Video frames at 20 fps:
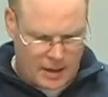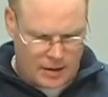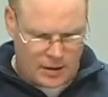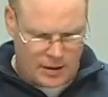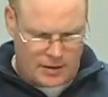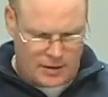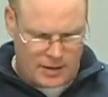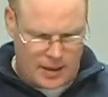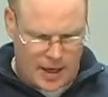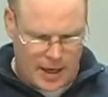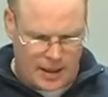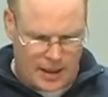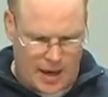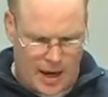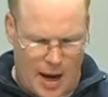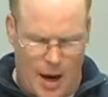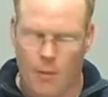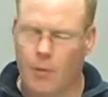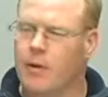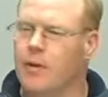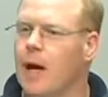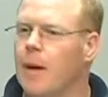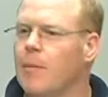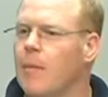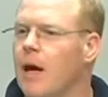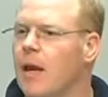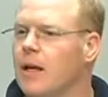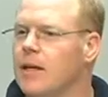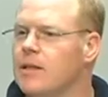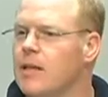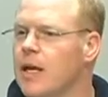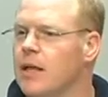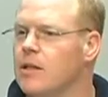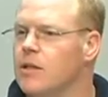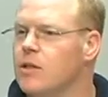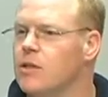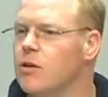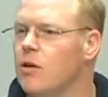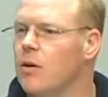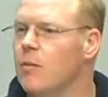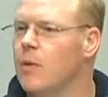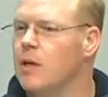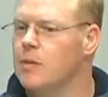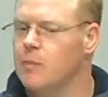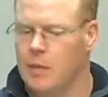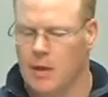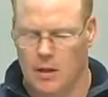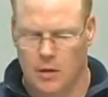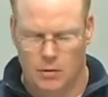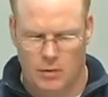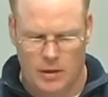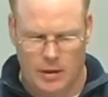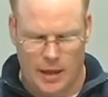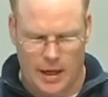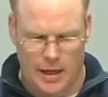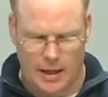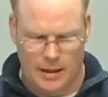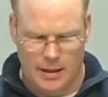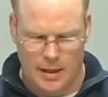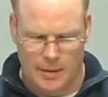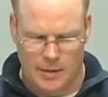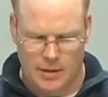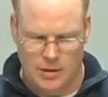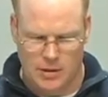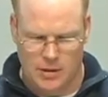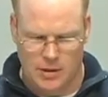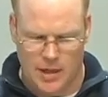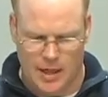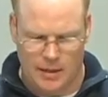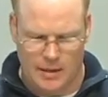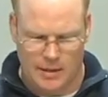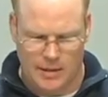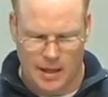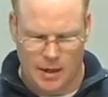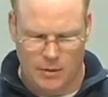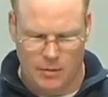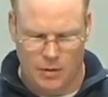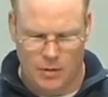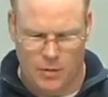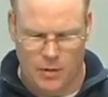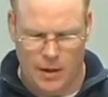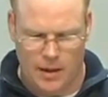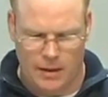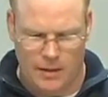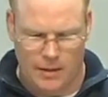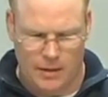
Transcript: Looks like, I'm not exactly sure, it must be a new client. Let me just check this out real quick.